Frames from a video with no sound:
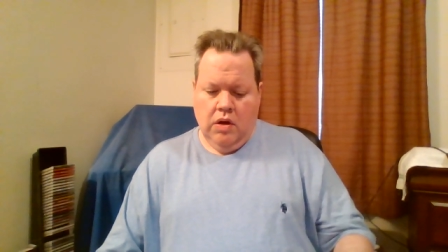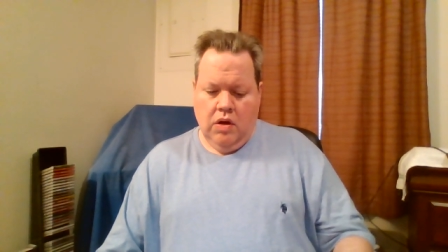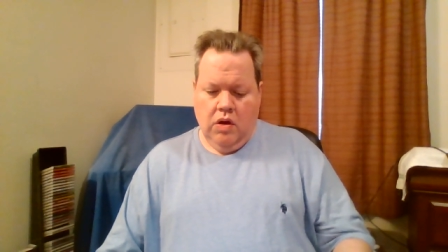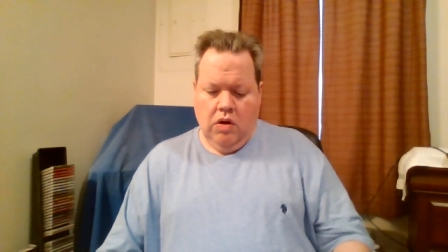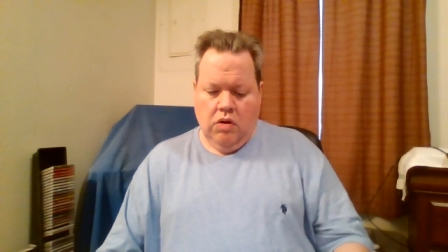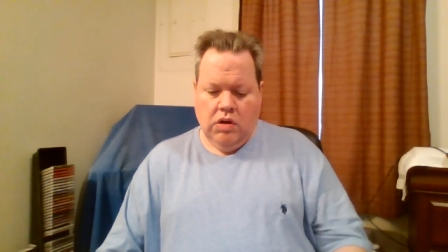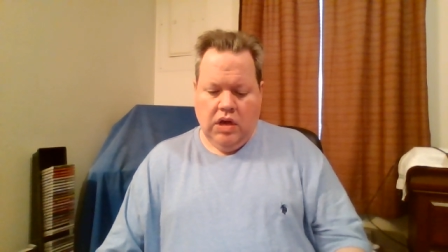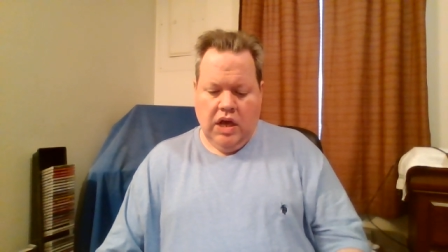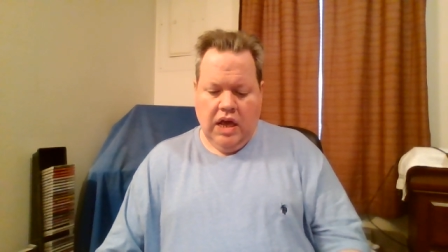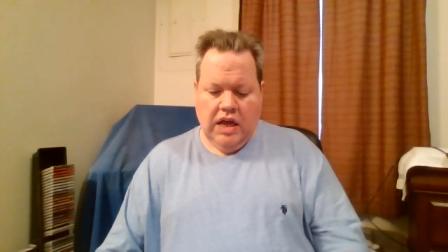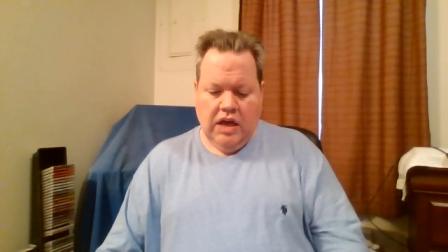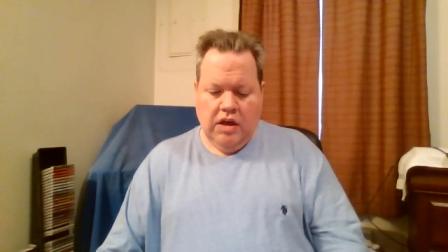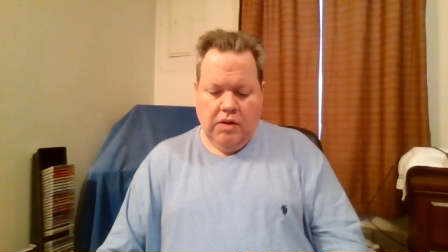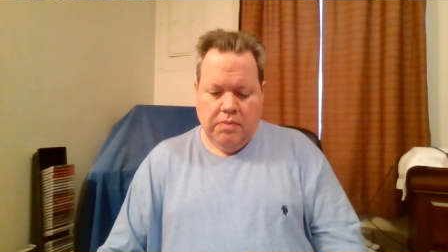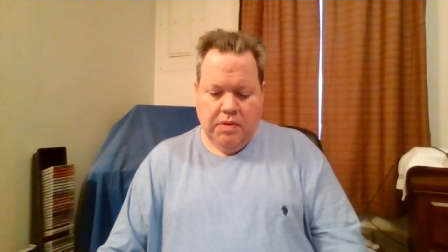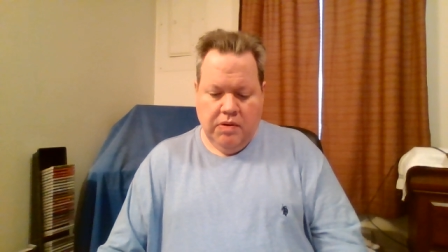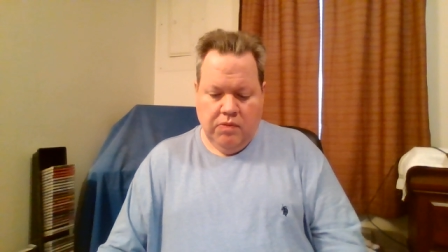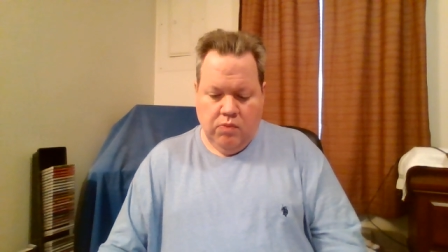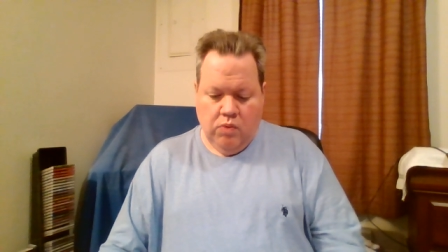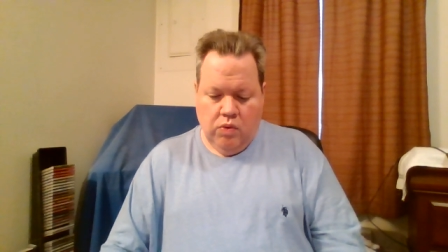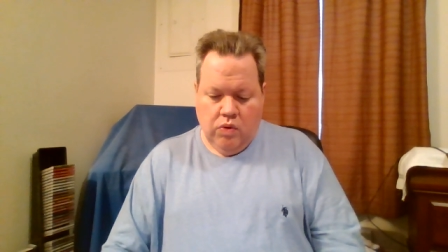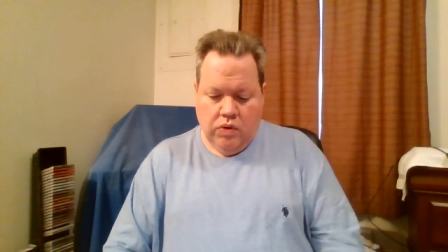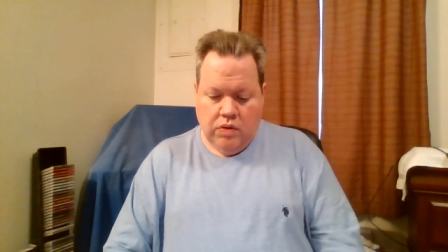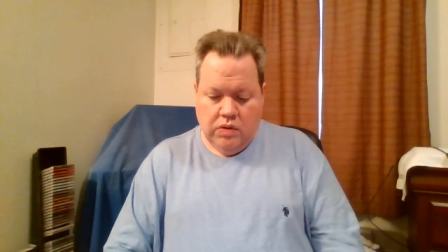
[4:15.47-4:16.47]
Okay, you've
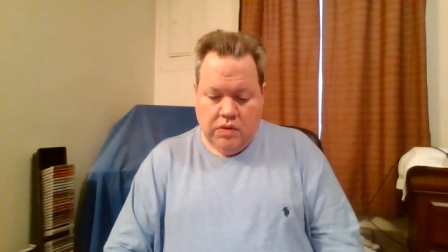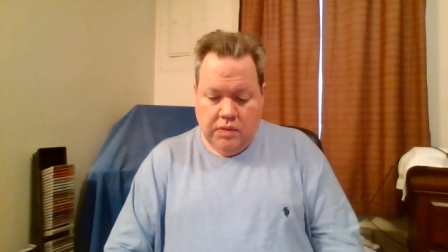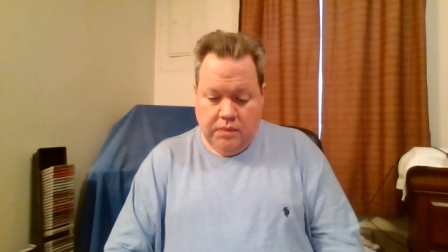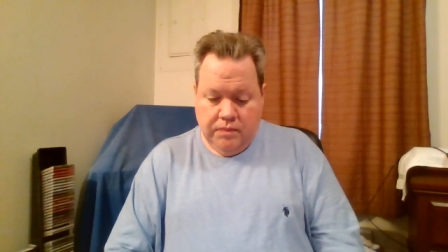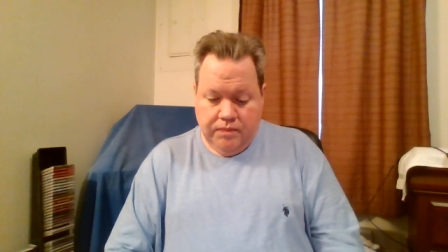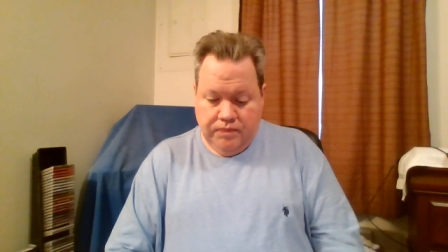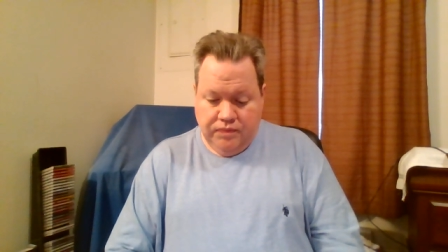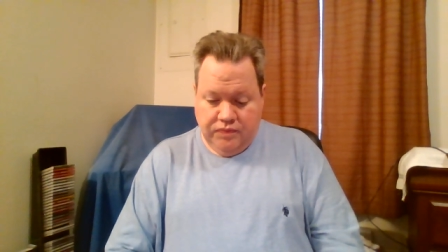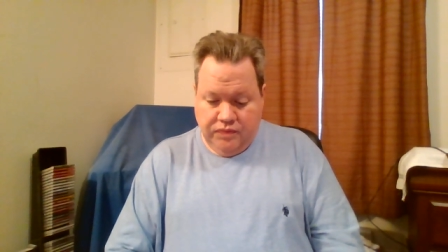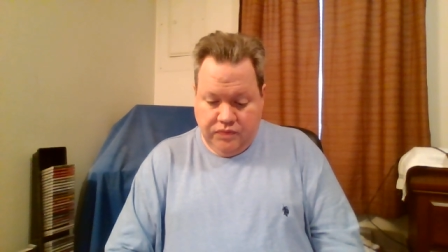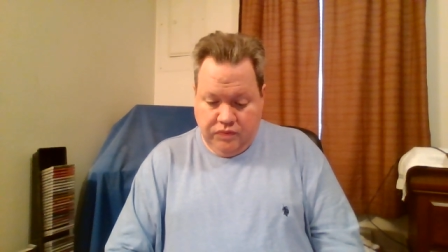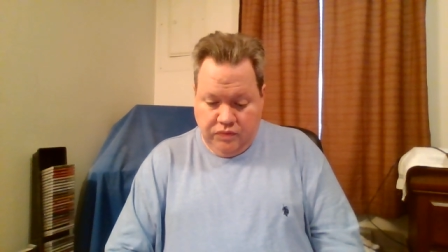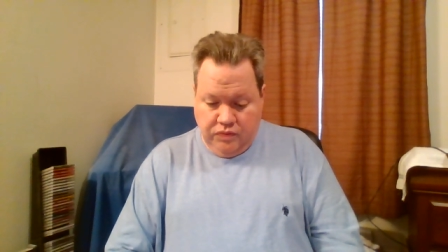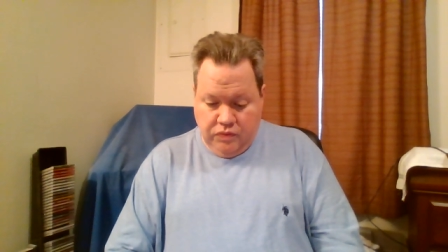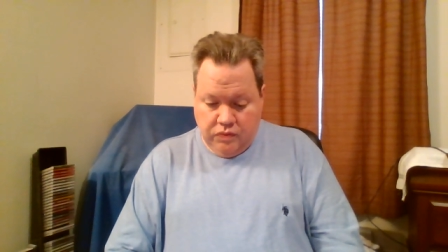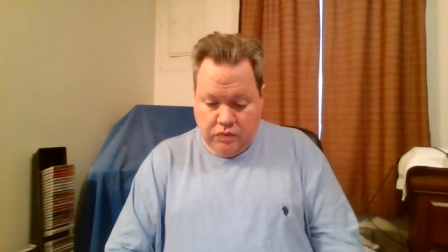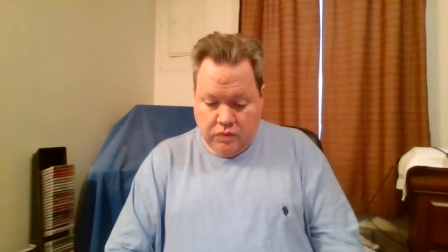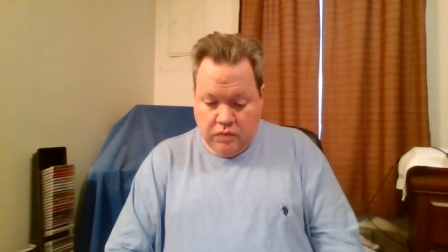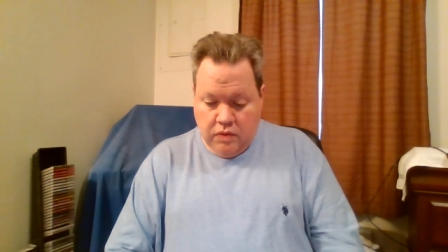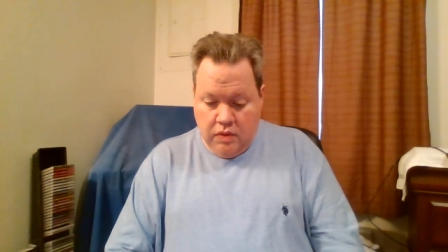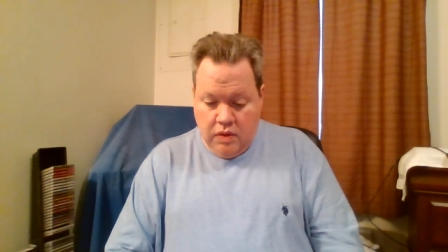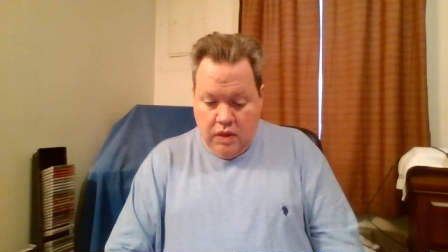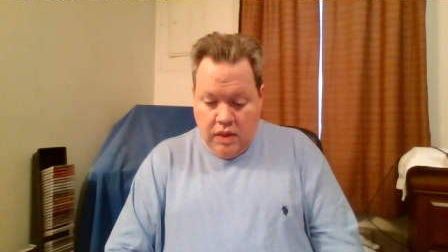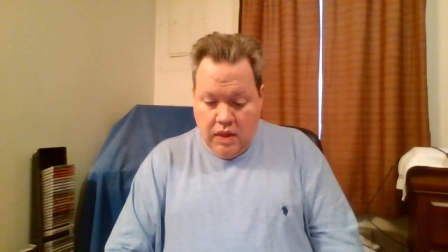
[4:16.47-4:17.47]
been warned.
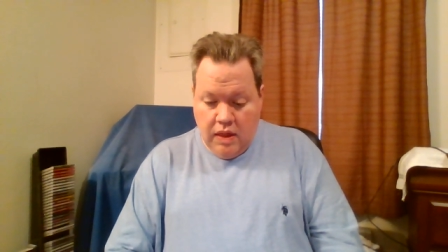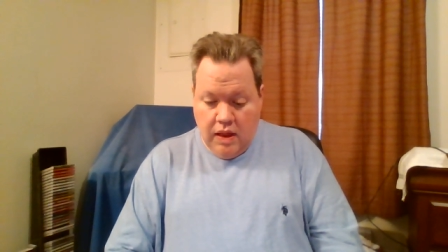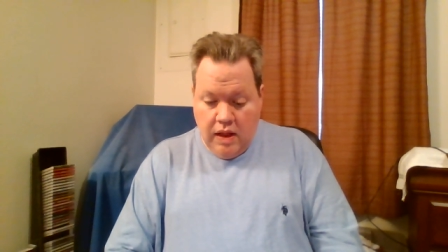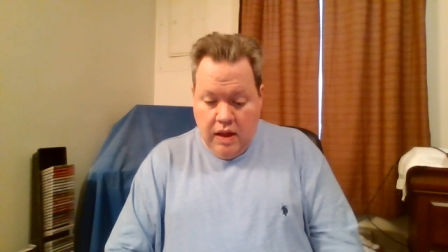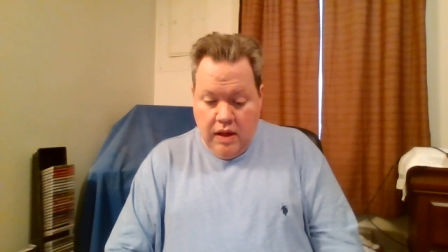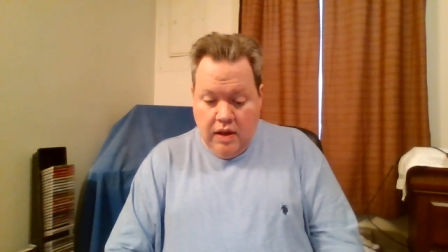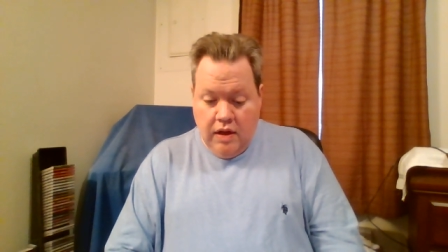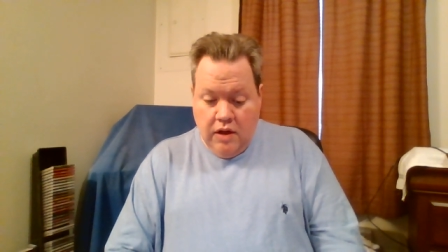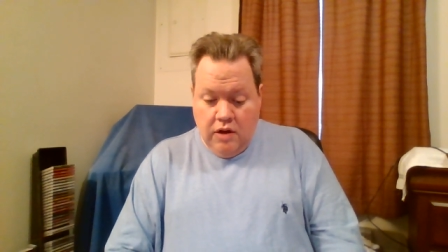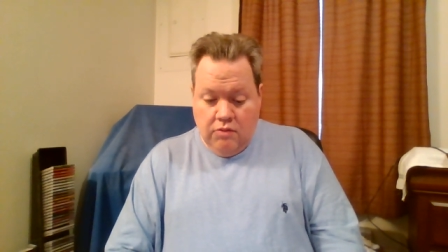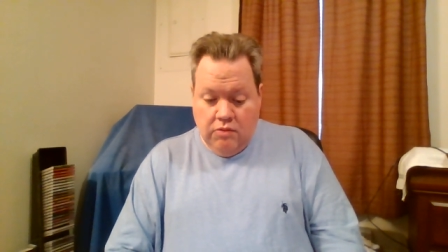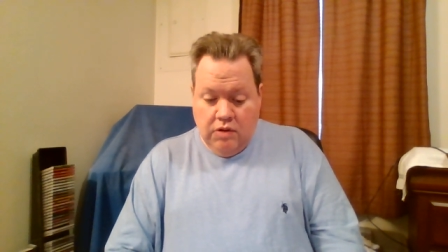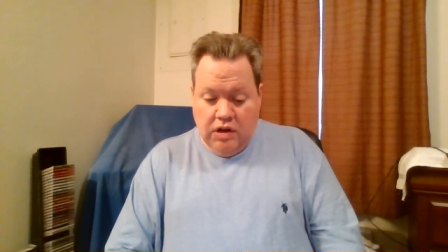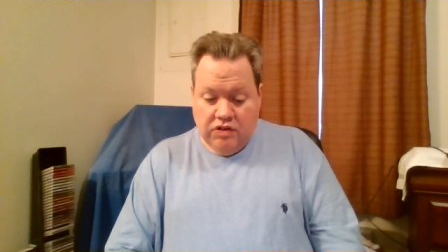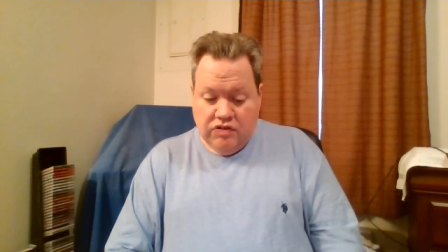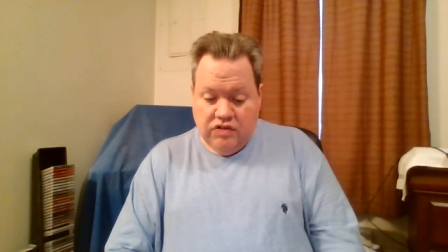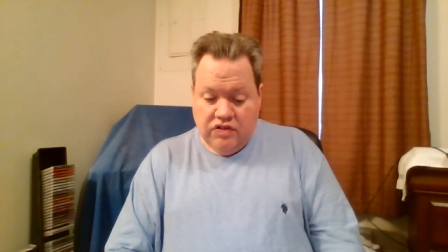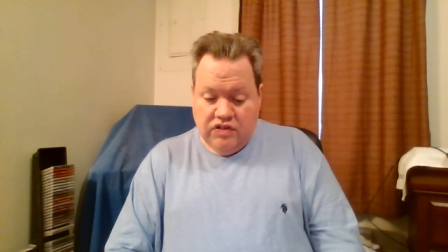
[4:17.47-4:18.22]
Well,